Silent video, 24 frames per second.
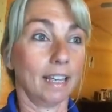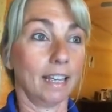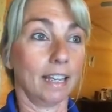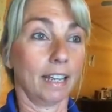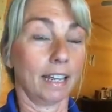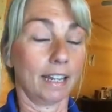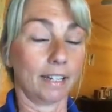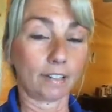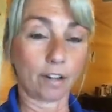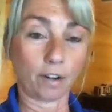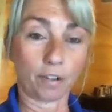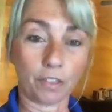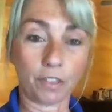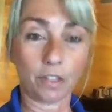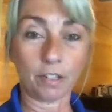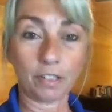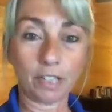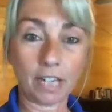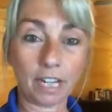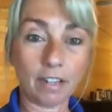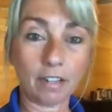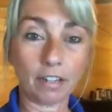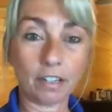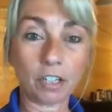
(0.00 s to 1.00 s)
is our third
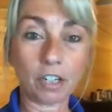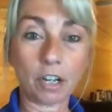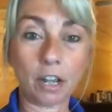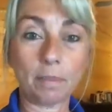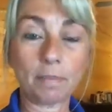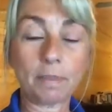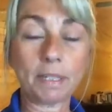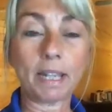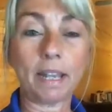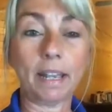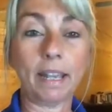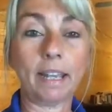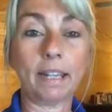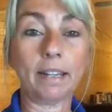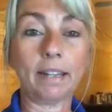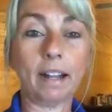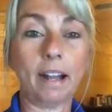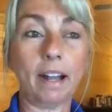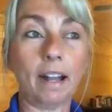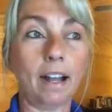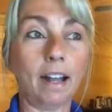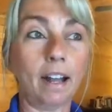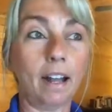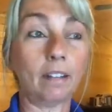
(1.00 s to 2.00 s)
day on a job site.
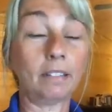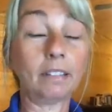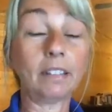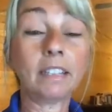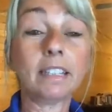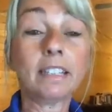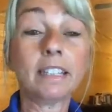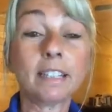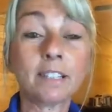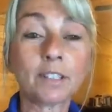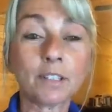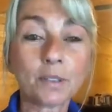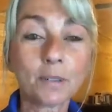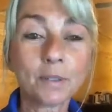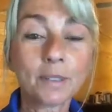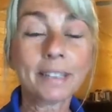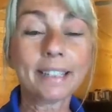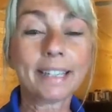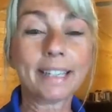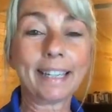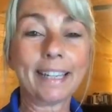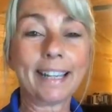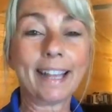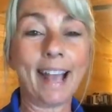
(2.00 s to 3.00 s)

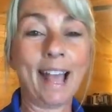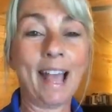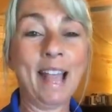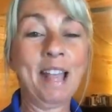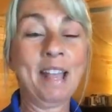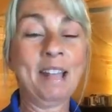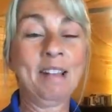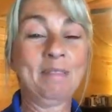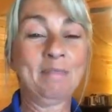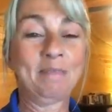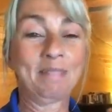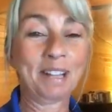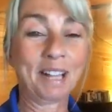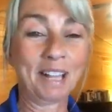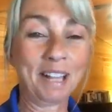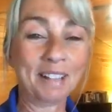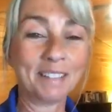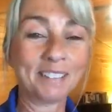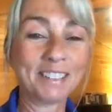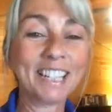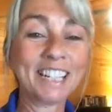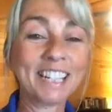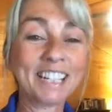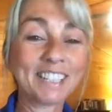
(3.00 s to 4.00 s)
Literally, I am
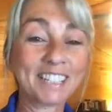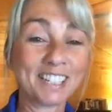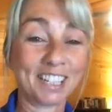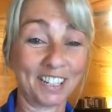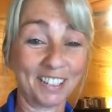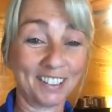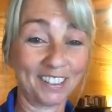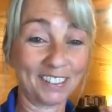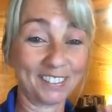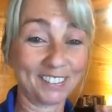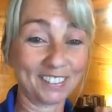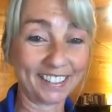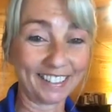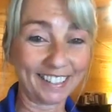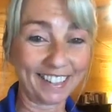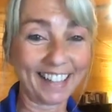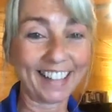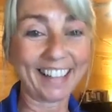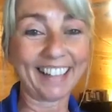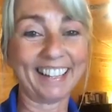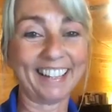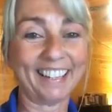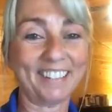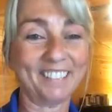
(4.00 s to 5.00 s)
coming to you
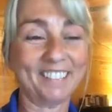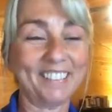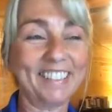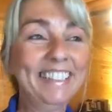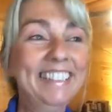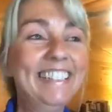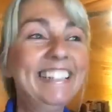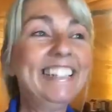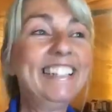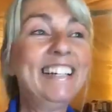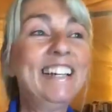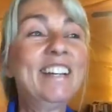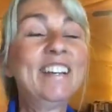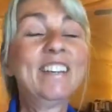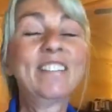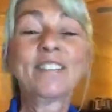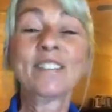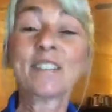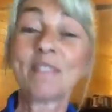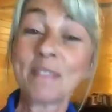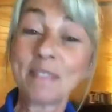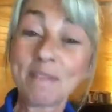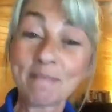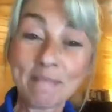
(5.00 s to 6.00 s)
live
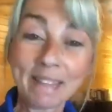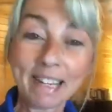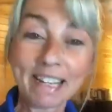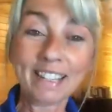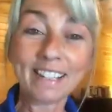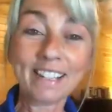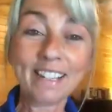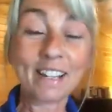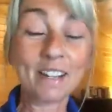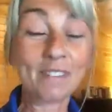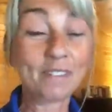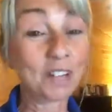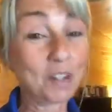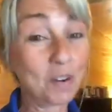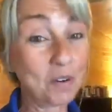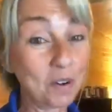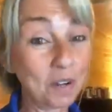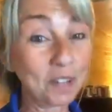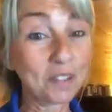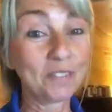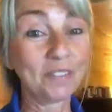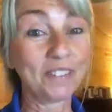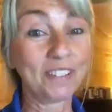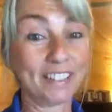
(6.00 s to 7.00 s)
from the middle of a
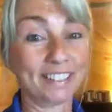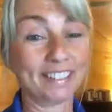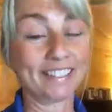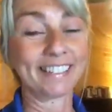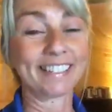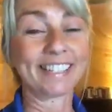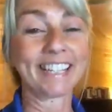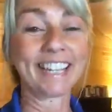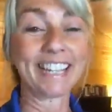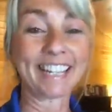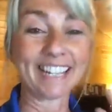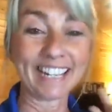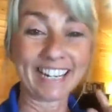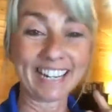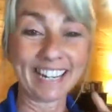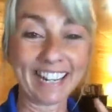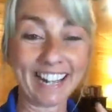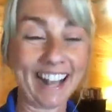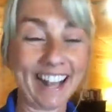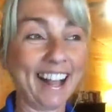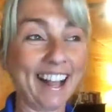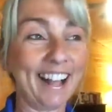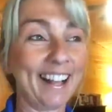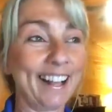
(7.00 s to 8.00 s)
cornfield in
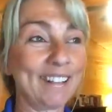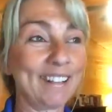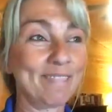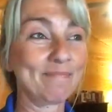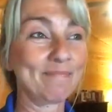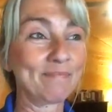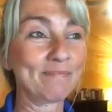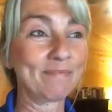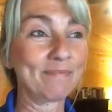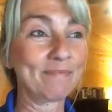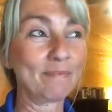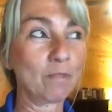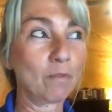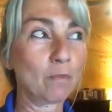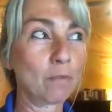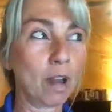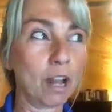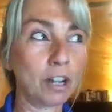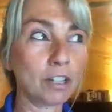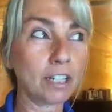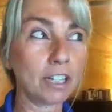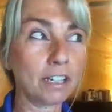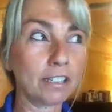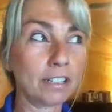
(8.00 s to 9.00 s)

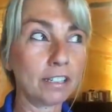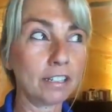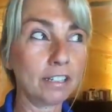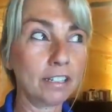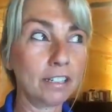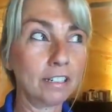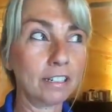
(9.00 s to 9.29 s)
Rochester,